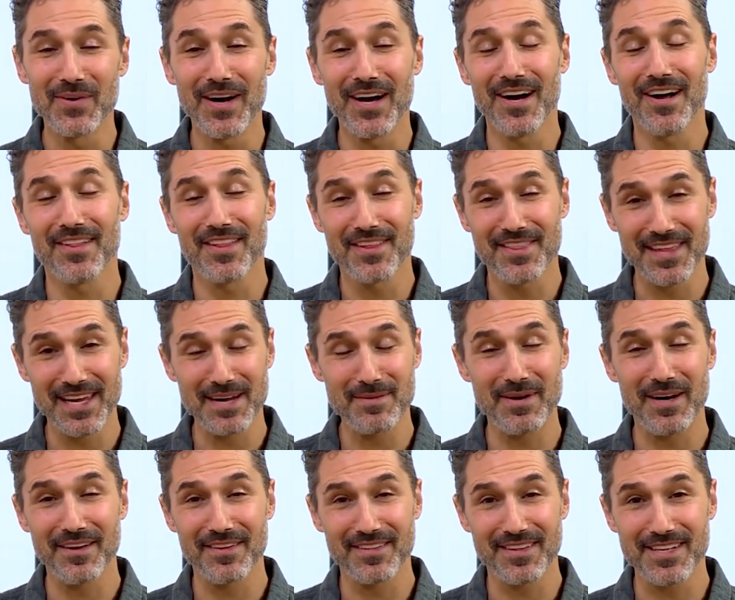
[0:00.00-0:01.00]
Well, the thing
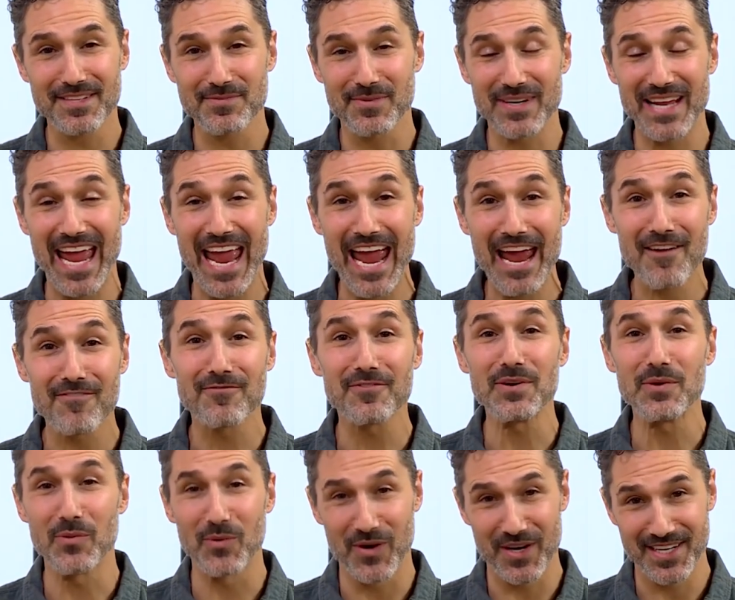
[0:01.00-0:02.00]
about this one,
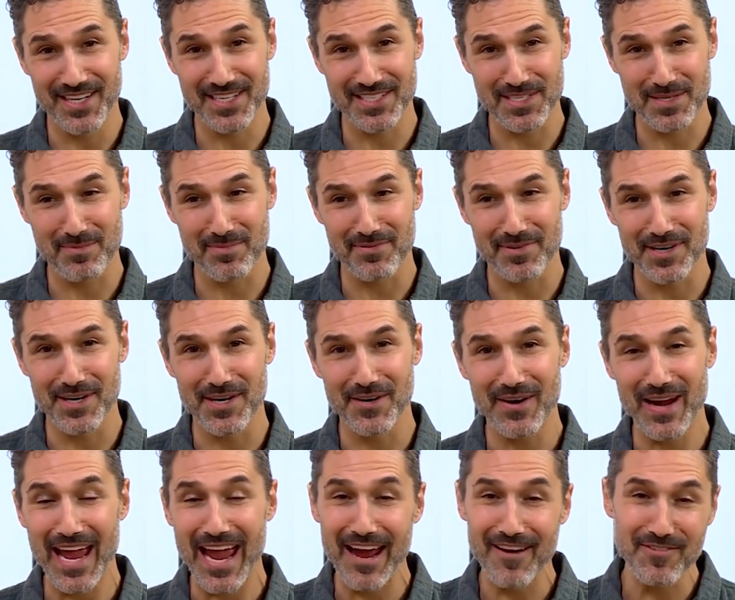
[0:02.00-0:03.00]
everyone is a
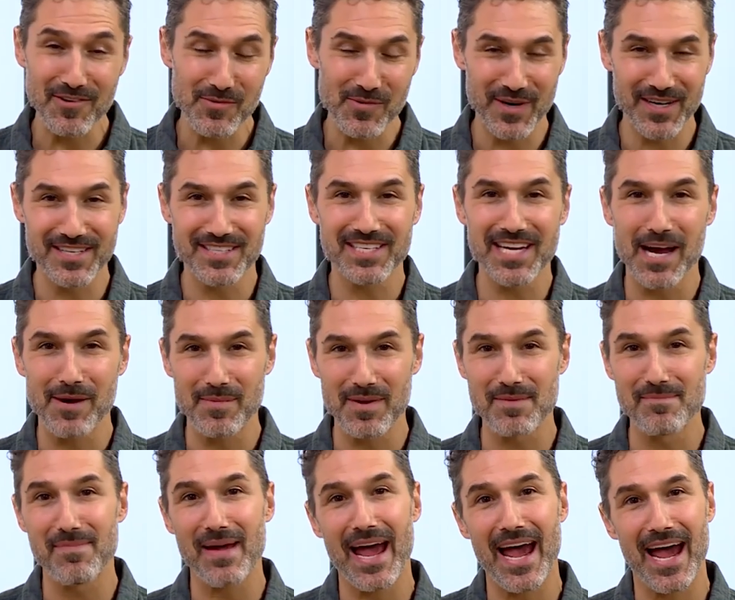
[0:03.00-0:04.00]
pro. Everyone is
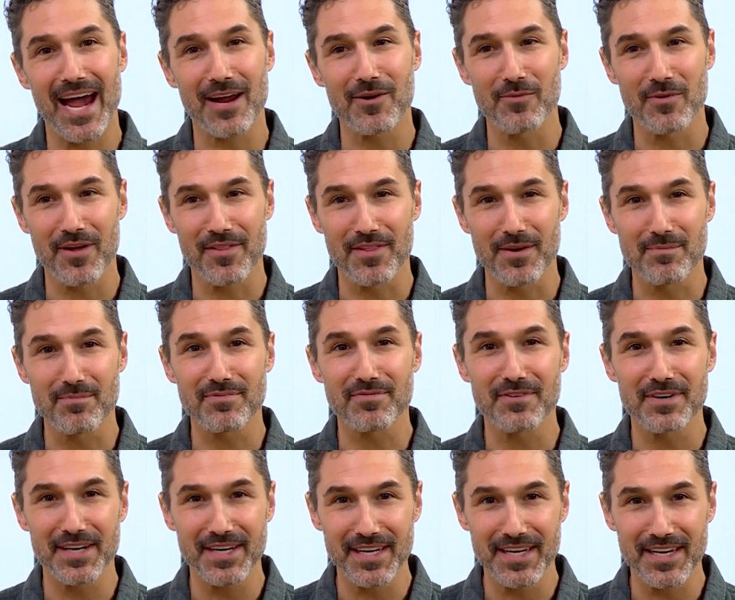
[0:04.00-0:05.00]
coming back with a
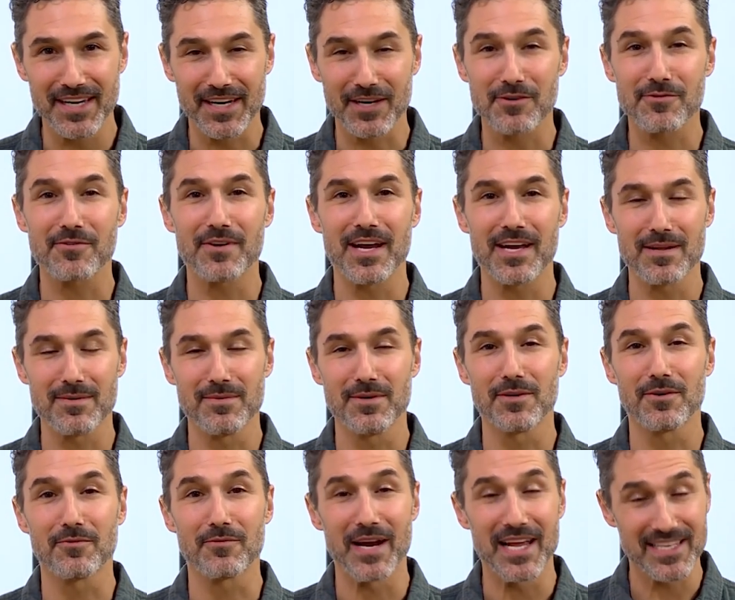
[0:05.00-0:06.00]
pretty
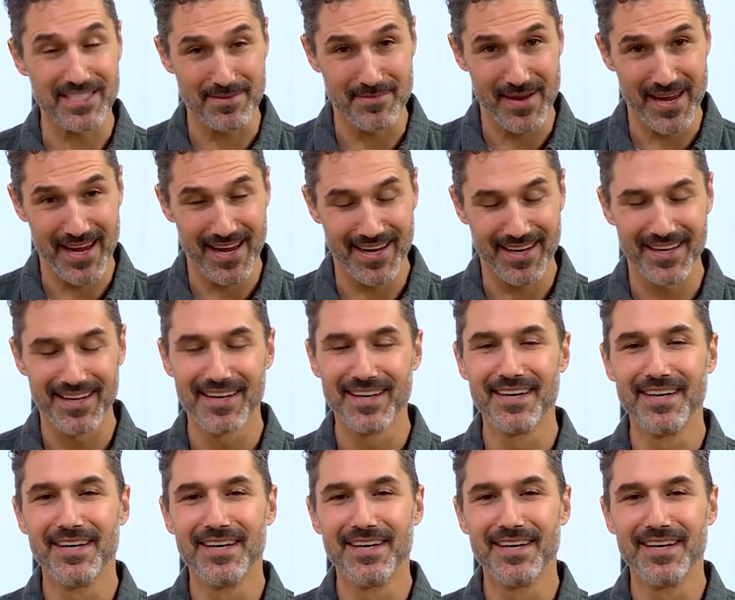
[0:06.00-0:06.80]
incredible resume.